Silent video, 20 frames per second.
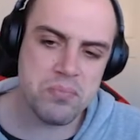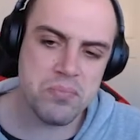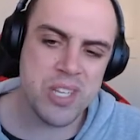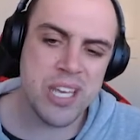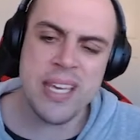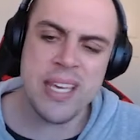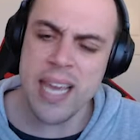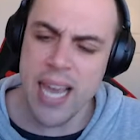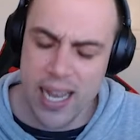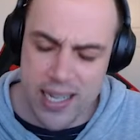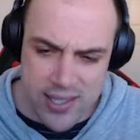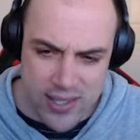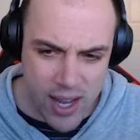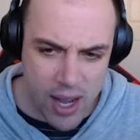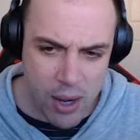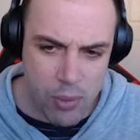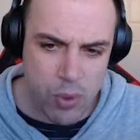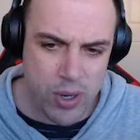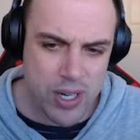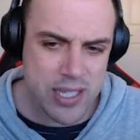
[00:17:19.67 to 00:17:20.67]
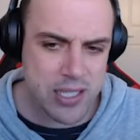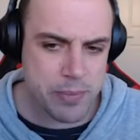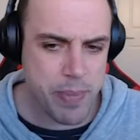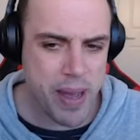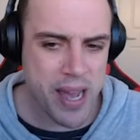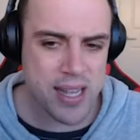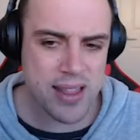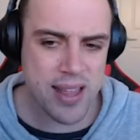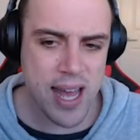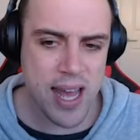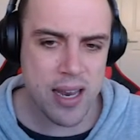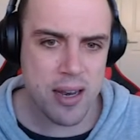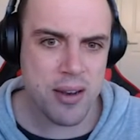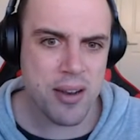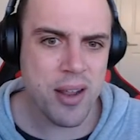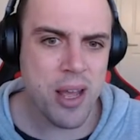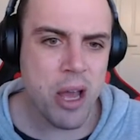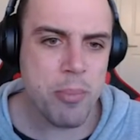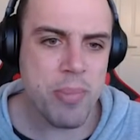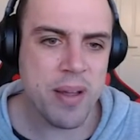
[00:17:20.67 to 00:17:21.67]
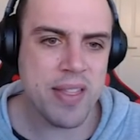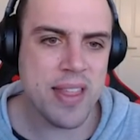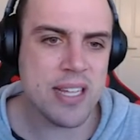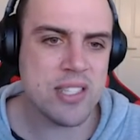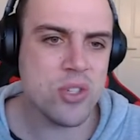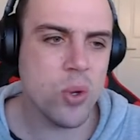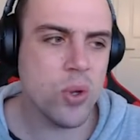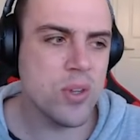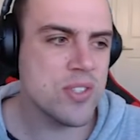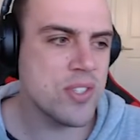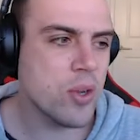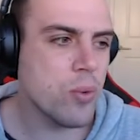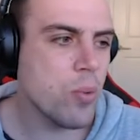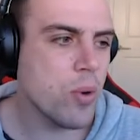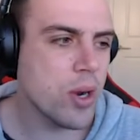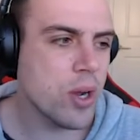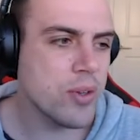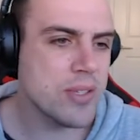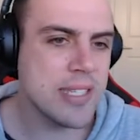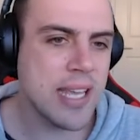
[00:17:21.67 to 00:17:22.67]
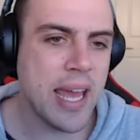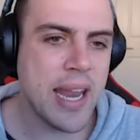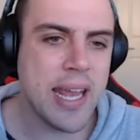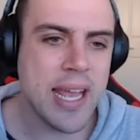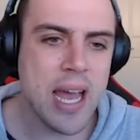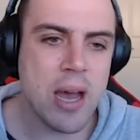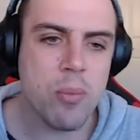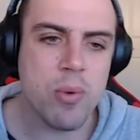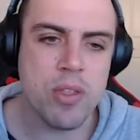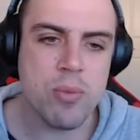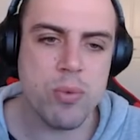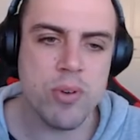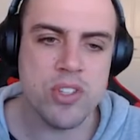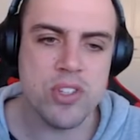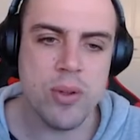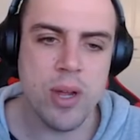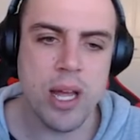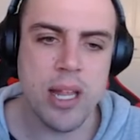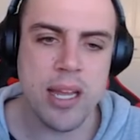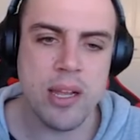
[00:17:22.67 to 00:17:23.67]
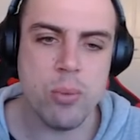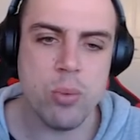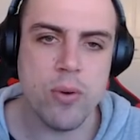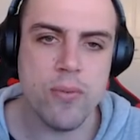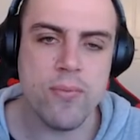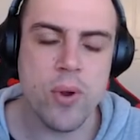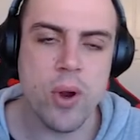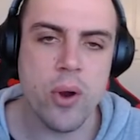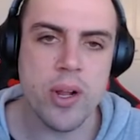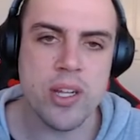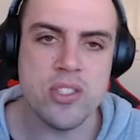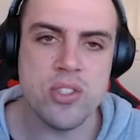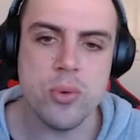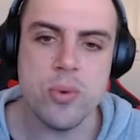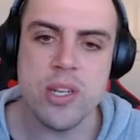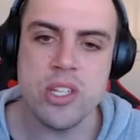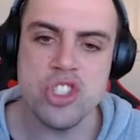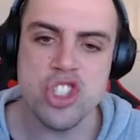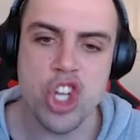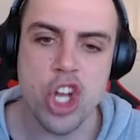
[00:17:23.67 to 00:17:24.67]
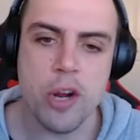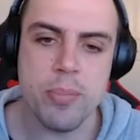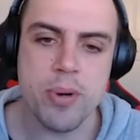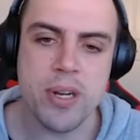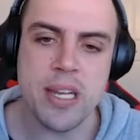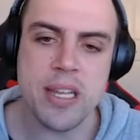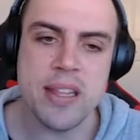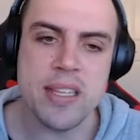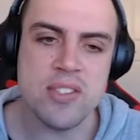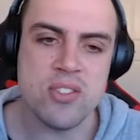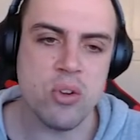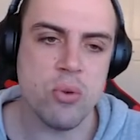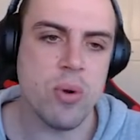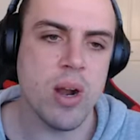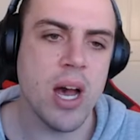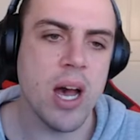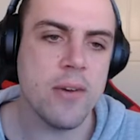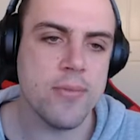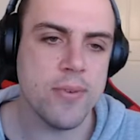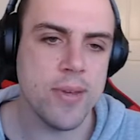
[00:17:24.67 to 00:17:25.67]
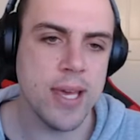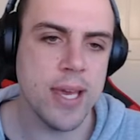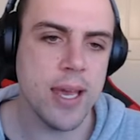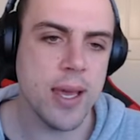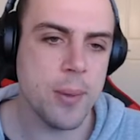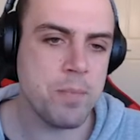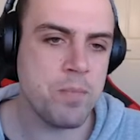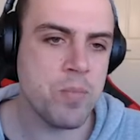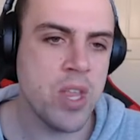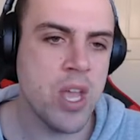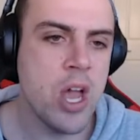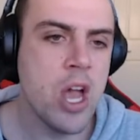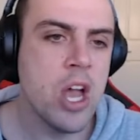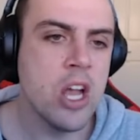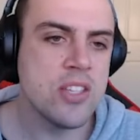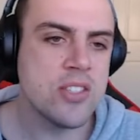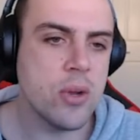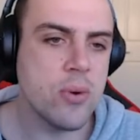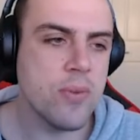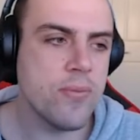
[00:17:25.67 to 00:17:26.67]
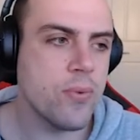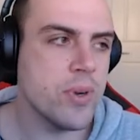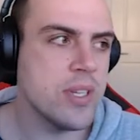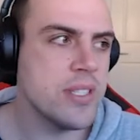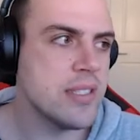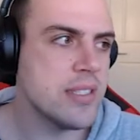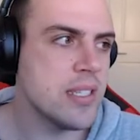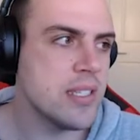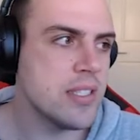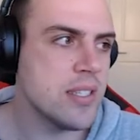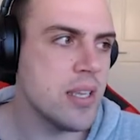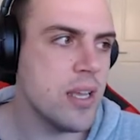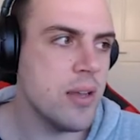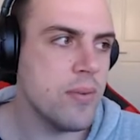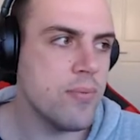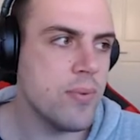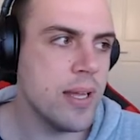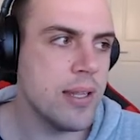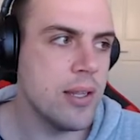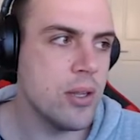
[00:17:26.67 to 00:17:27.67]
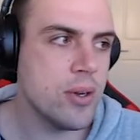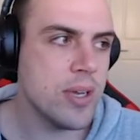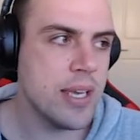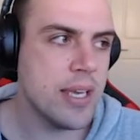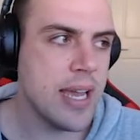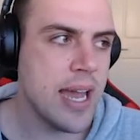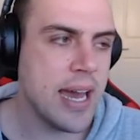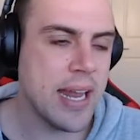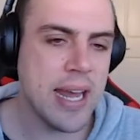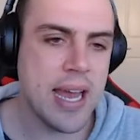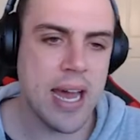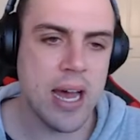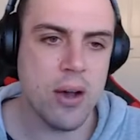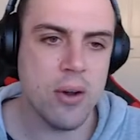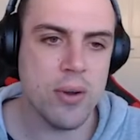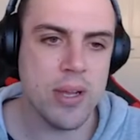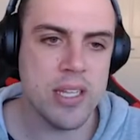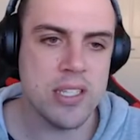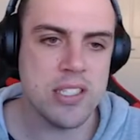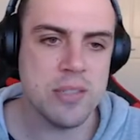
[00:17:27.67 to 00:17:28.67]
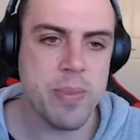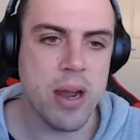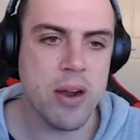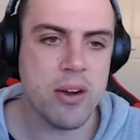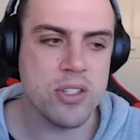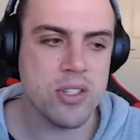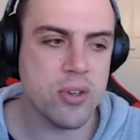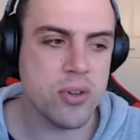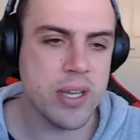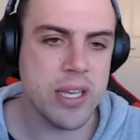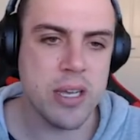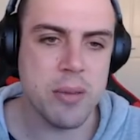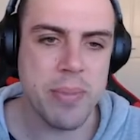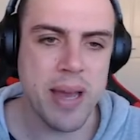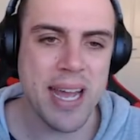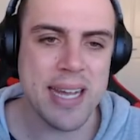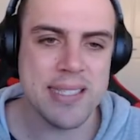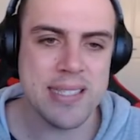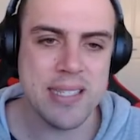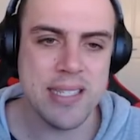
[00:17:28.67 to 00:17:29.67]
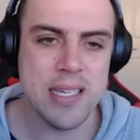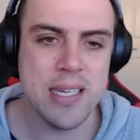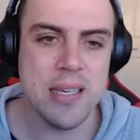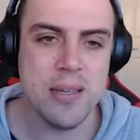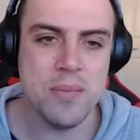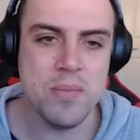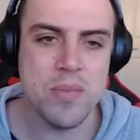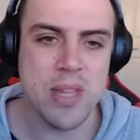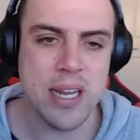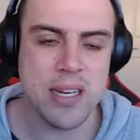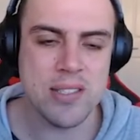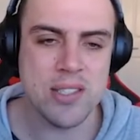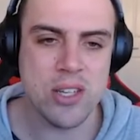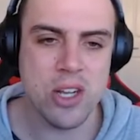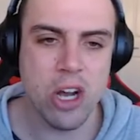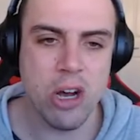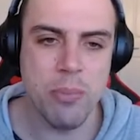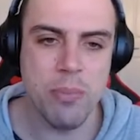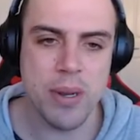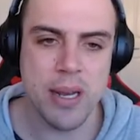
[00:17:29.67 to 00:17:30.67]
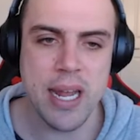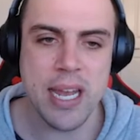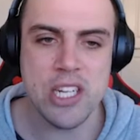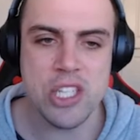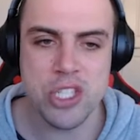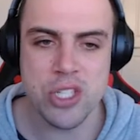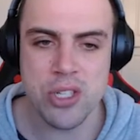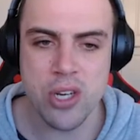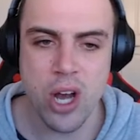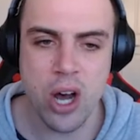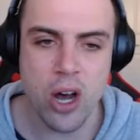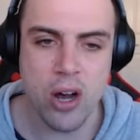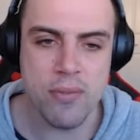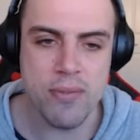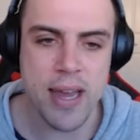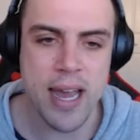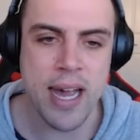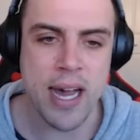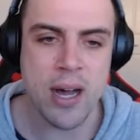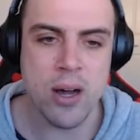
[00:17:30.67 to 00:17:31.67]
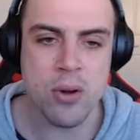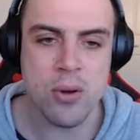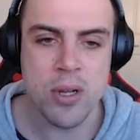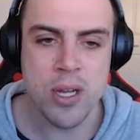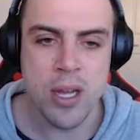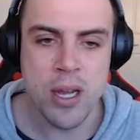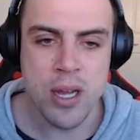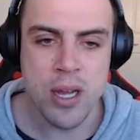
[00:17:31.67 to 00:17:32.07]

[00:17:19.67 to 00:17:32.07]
yes, I would expect that, but that's also what I was getting at with referring to and interpreting this graph here. So for instance, if we're looking at our inspiratory capacity, that is a combination of our